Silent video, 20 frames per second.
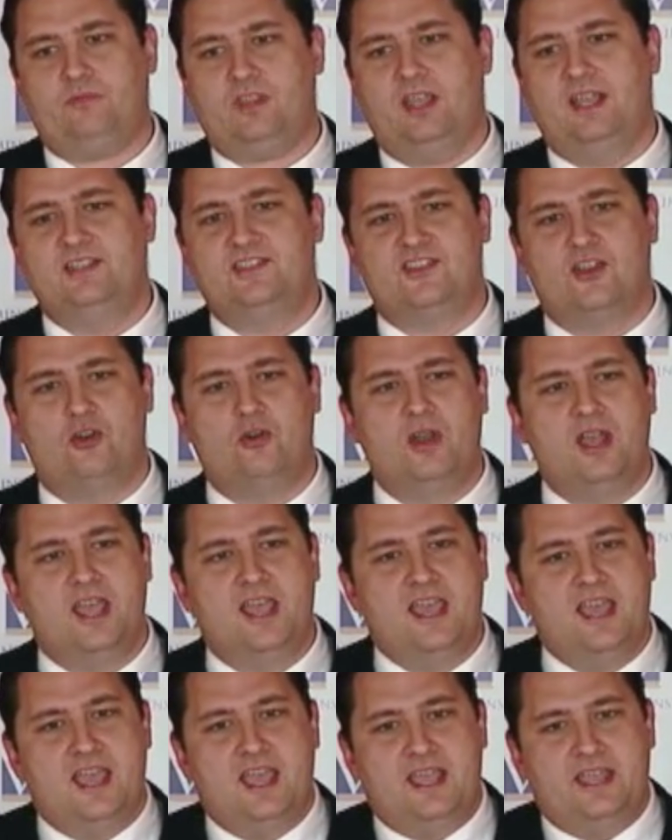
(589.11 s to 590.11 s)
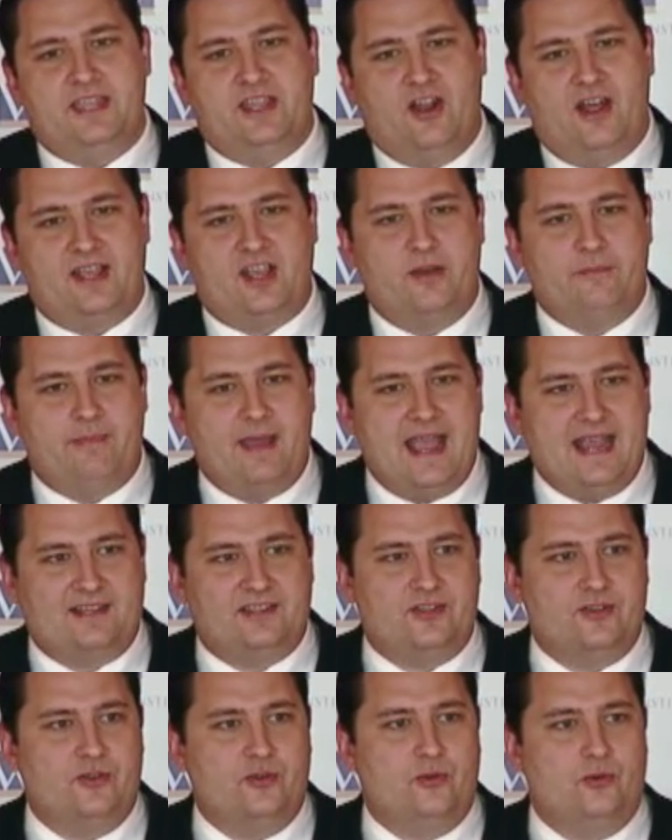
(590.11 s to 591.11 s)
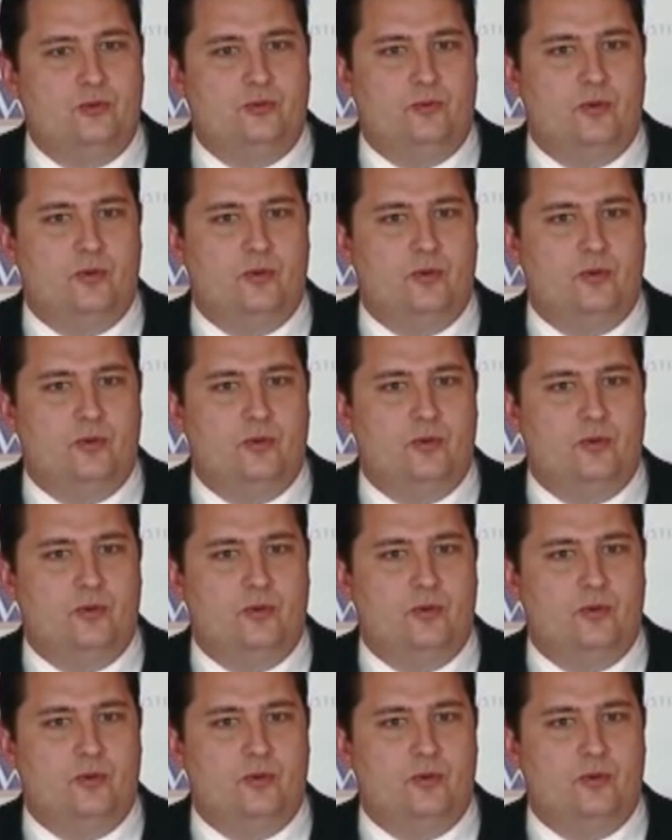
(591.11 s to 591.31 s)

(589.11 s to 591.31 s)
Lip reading: And so, you know, I come back to